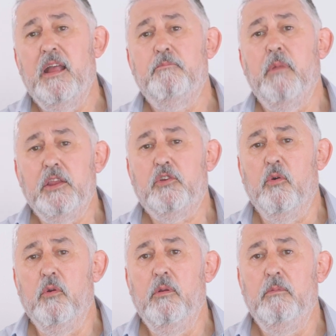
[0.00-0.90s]
had my
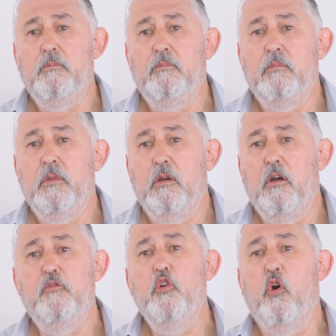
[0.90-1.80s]
goal
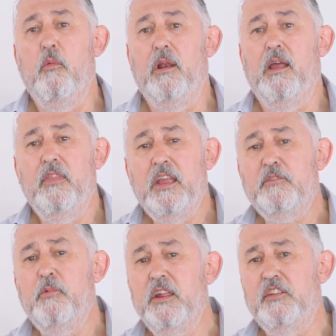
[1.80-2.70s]
of normal, and
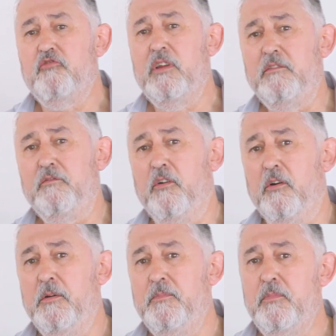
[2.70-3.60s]
that's what I strive
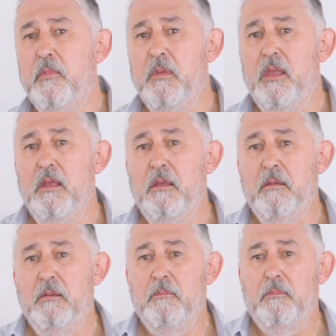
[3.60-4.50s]
for.
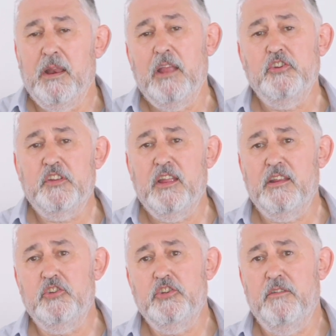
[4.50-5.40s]
But I just
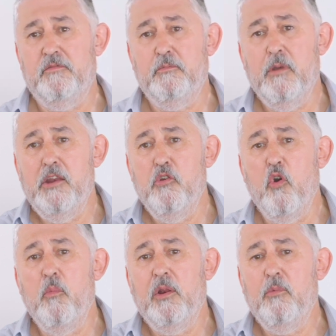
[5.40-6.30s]
had a shift where
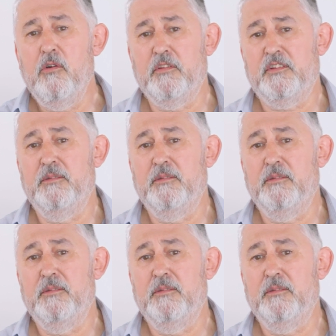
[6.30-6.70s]
normal was